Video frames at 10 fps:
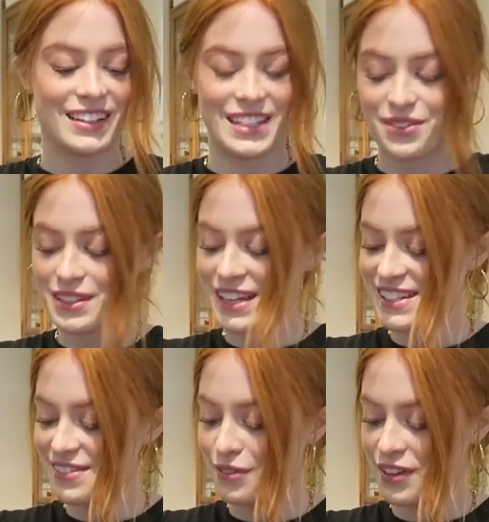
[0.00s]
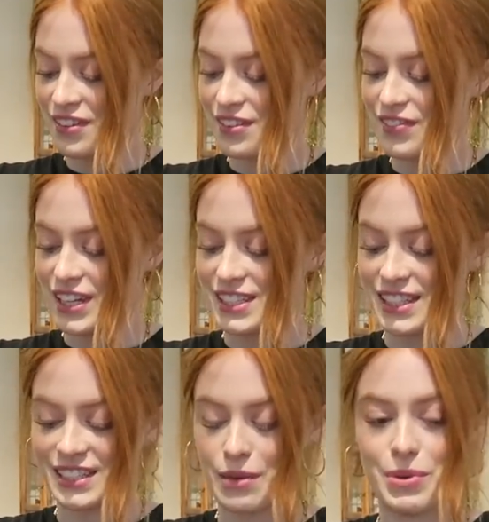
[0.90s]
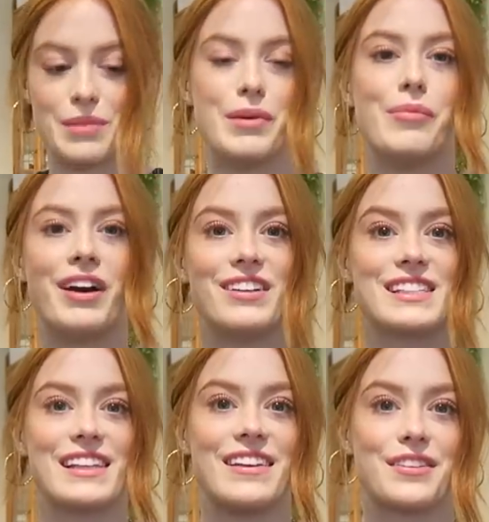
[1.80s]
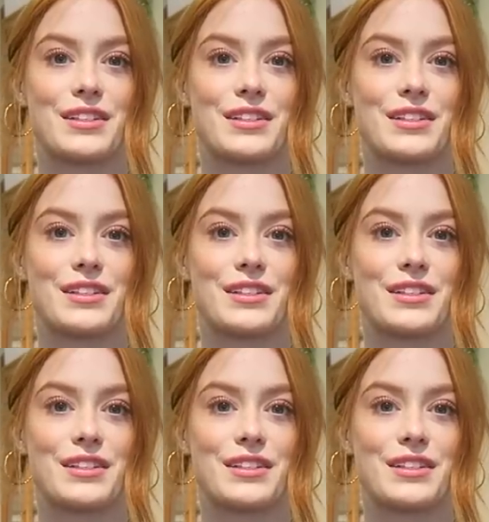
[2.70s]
This was actually one of the first things I put in my basket